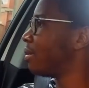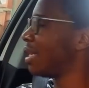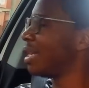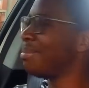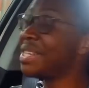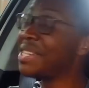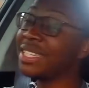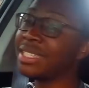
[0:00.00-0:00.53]

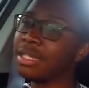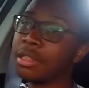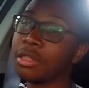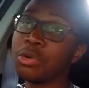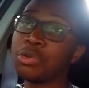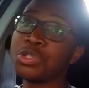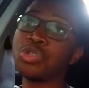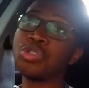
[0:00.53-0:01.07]
It basically
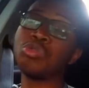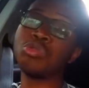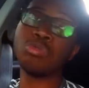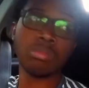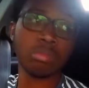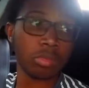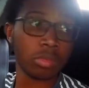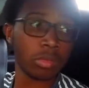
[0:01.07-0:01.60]
throws
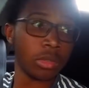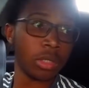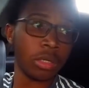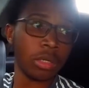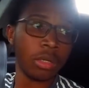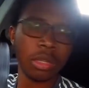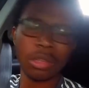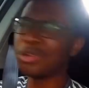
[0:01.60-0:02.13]
you
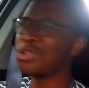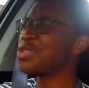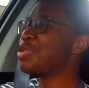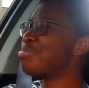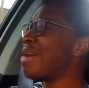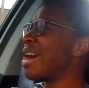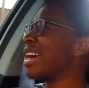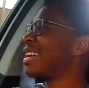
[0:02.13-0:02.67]

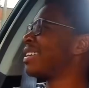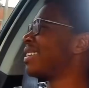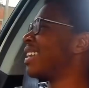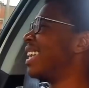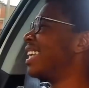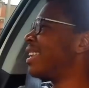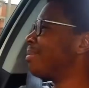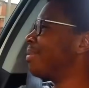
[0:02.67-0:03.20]
back
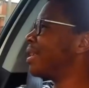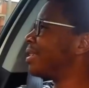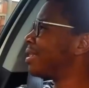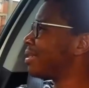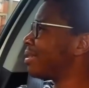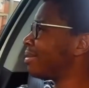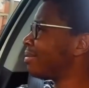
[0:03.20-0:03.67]
a little bit.